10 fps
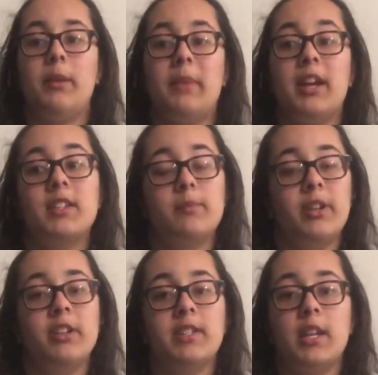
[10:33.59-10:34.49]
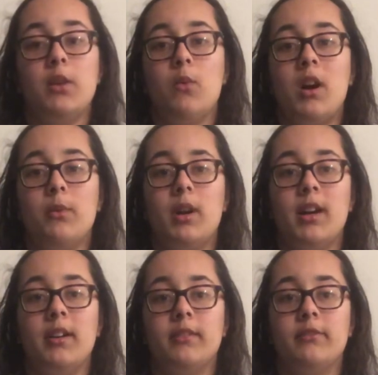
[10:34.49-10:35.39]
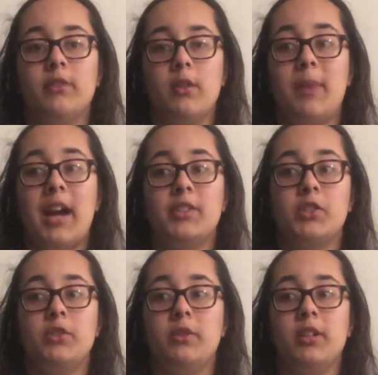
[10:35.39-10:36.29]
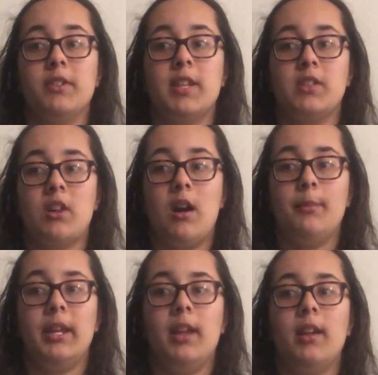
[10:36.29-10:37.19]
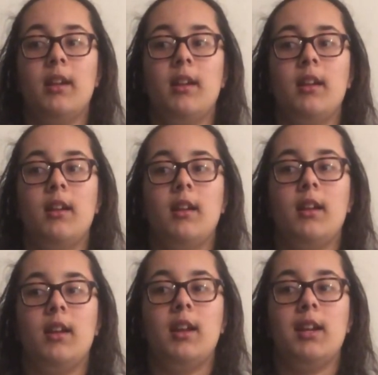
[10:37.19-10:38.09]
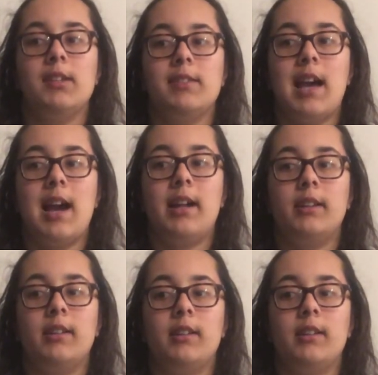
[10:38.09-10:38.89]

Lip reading: My experience at UWattawa for the past 2 years has taught me is that